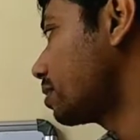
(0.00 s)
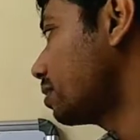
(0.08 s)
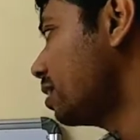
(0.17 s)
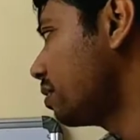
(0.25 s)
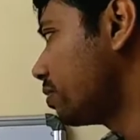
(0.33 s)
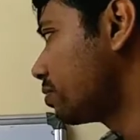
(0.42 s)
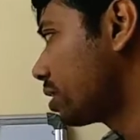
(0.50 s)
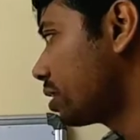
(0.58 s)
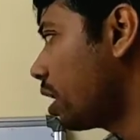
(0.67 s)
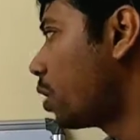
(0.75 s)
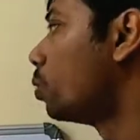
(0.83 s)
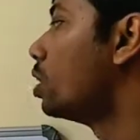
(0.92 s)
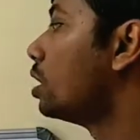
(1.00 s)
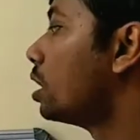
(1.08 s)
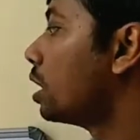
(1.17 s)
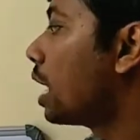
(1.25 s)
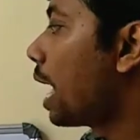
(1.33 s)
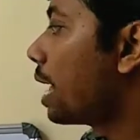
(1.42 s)
as a diffuser. Now,
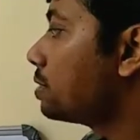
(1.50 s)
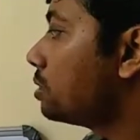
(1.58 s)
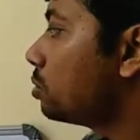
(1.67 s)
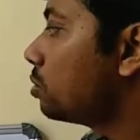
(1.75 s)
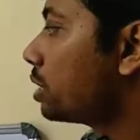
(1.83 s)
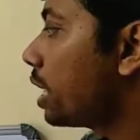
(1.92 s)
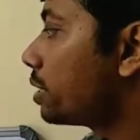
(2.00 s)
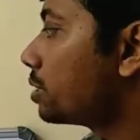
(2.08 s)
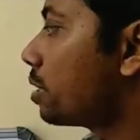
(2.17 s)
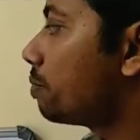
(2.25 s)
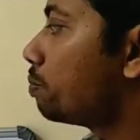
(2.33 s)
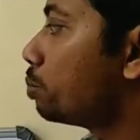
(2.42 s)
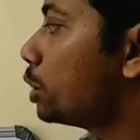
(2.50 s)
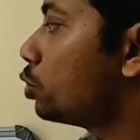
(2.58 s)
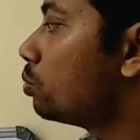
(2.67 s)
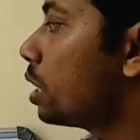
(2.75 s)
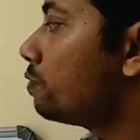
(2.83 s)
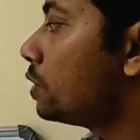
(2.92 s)
as you know that the
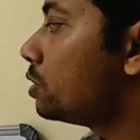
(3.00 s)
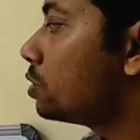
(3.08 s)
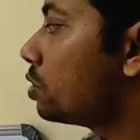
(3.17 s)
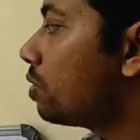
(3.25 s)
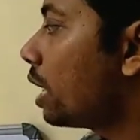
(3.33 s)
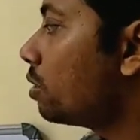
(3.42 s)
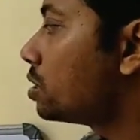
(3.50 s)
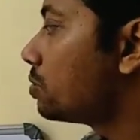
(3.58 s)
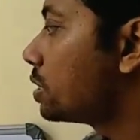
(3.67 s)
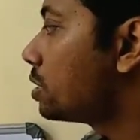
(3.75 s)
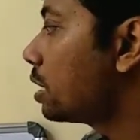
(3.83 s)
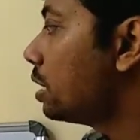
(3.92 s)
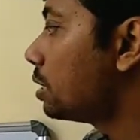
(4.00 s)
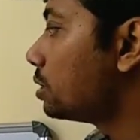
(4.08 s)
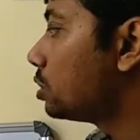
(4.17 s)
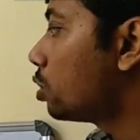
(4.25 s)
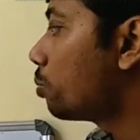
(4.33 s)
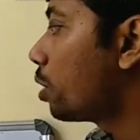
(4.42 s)
P2 by P0 value is basically
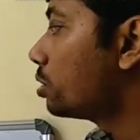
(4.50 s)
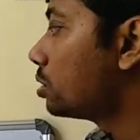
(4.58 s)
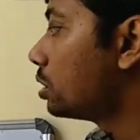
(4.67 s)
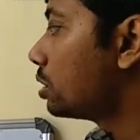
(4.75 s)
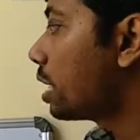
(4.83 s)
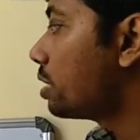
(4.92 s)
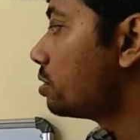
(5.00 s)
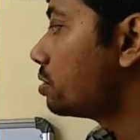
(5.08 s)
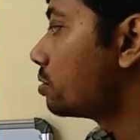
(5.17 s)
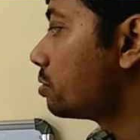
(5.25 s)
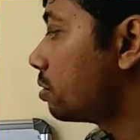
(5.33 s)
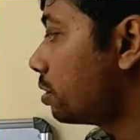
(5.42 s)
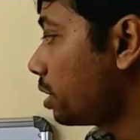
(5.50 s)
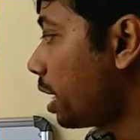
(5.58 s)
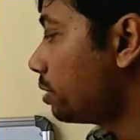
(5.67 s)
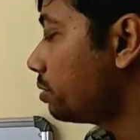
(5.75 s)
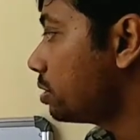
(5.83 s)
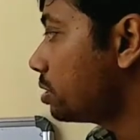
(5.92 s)

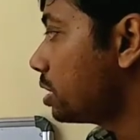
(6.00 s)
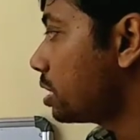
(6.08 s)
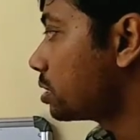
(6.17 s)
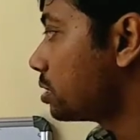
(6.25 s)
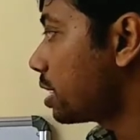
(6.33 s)
0.39936,